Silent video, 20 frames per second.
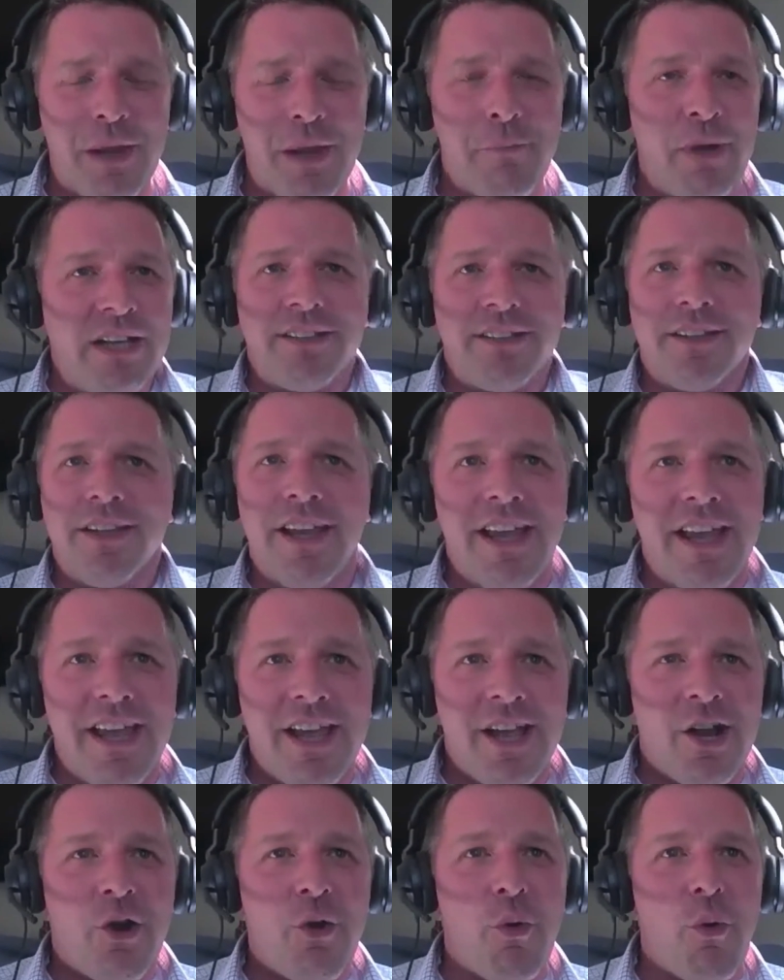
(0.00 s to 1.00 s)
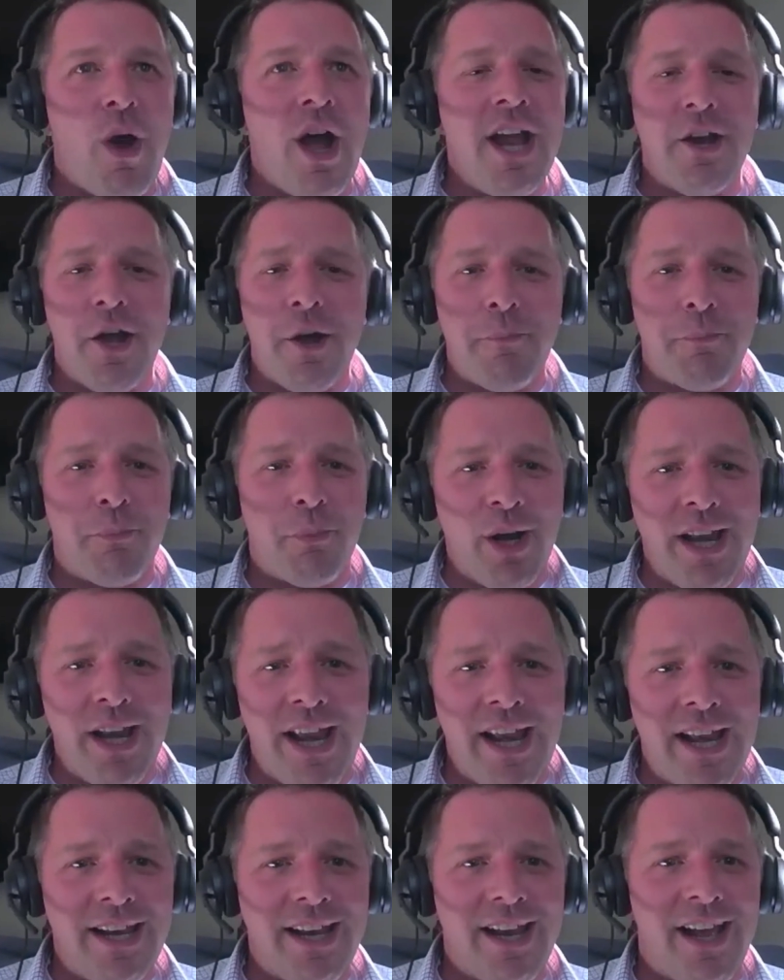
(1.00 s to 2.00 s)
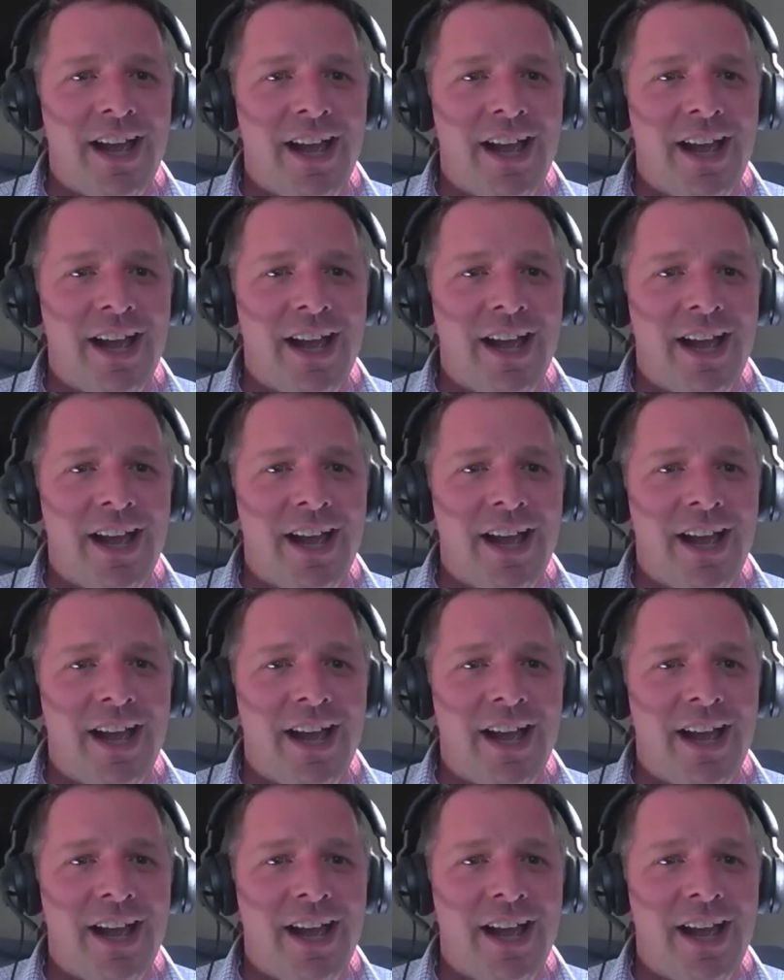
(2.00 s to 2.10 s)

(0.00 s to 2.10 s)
But quiet upbringing.